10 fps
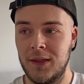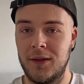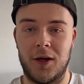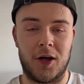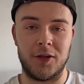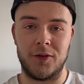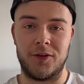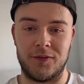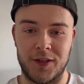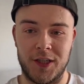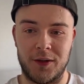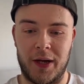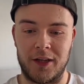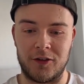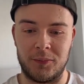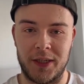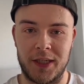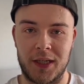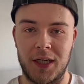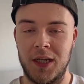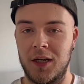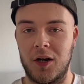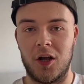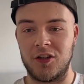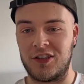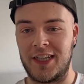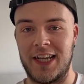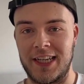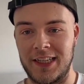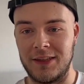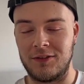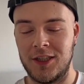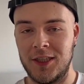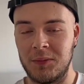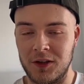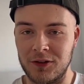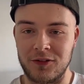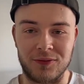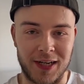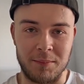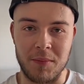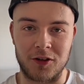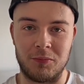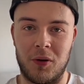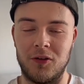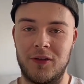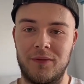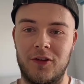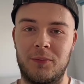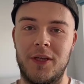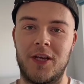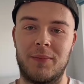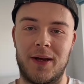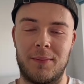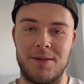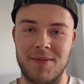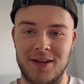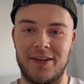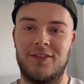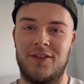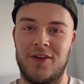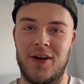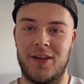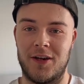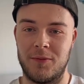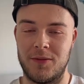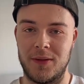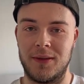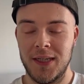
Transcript: Like, I know this video has been largely negative, but there isn't really much positive to speak about Manchester United at the moment.